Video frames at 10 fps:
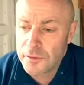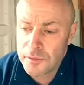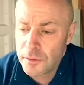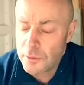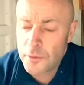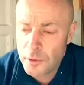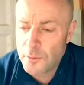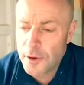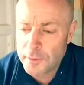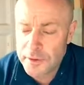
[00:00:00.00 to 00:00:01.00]
normal
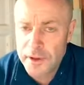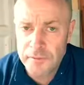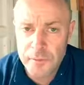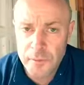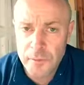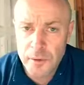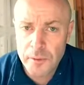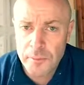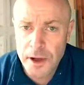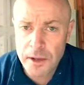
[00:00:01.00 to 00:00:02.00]
warm-ups, and then
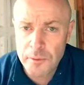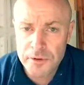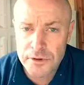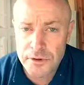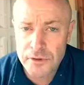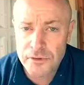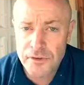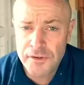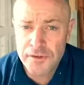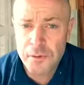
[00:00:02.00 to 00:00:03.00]
my aim was to do
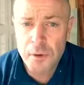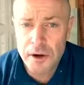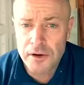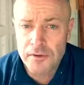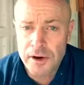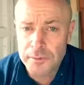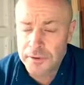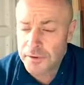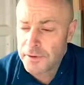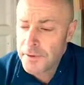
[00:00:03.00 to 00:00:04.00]
50 work
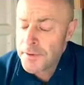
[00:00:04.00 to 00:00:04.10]
reps.